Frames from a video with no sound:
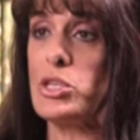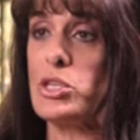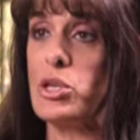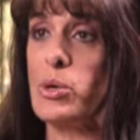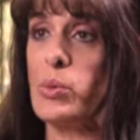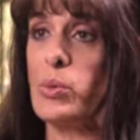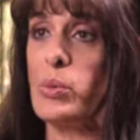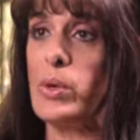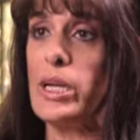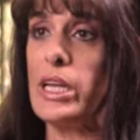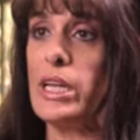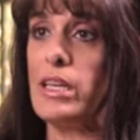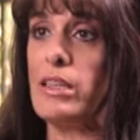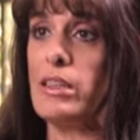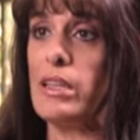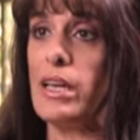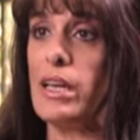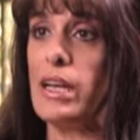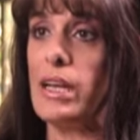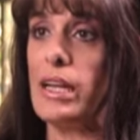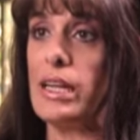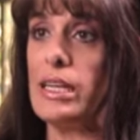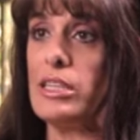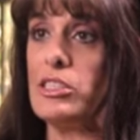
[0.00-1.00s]
were so weak
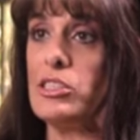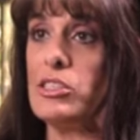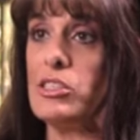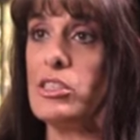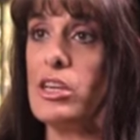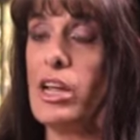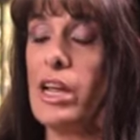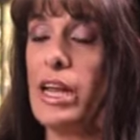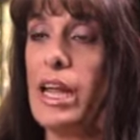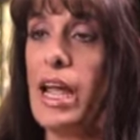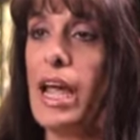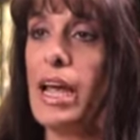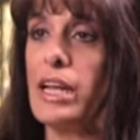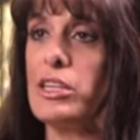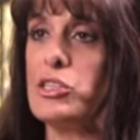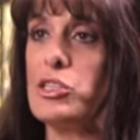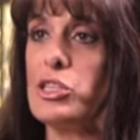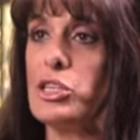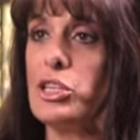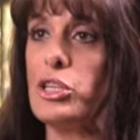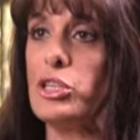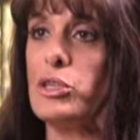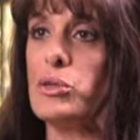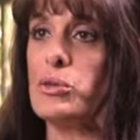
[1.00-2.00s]
that I had
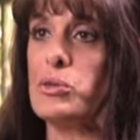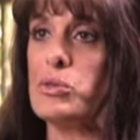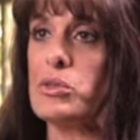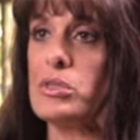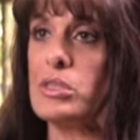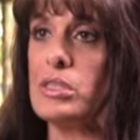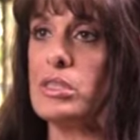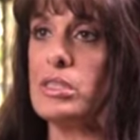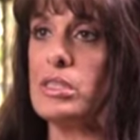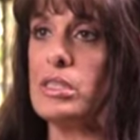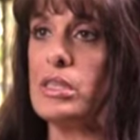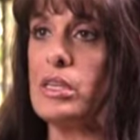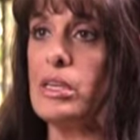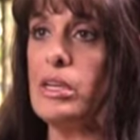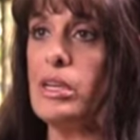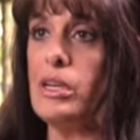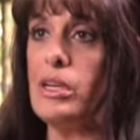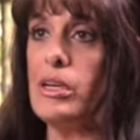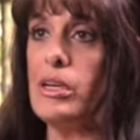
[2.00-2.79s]
to use